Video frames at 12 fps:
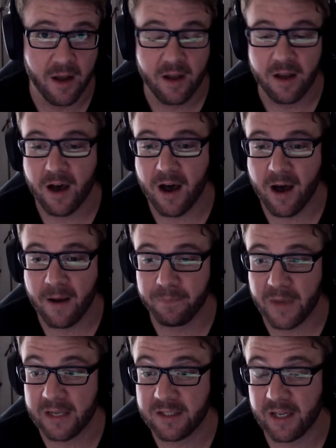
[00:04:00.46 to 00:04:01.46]
Um,
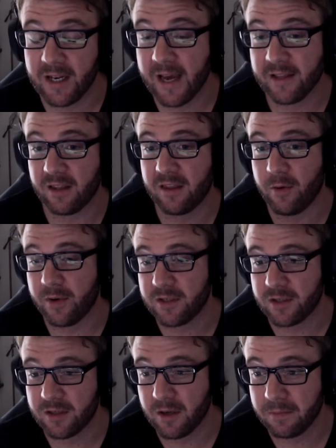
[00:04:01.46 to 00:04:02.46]
I did like that there was
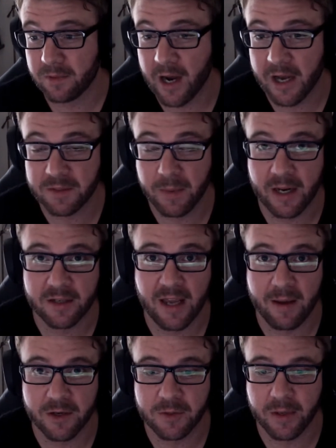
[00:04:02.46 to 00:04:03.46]
some cosmetic
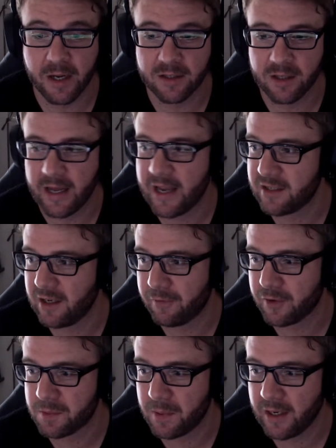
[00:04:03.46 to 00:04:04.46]
damage because the last Need
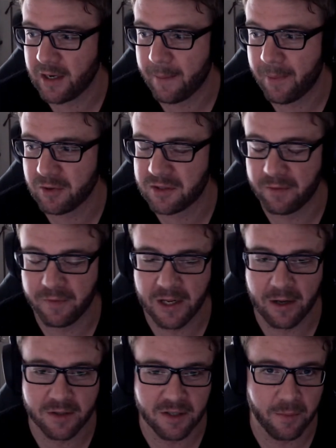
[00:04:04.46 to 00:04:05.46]
for Speed, I posted a
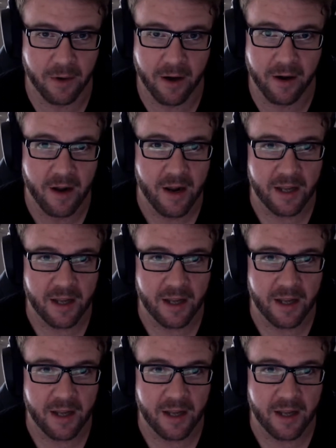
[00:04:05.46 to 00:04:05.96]
video somewhere.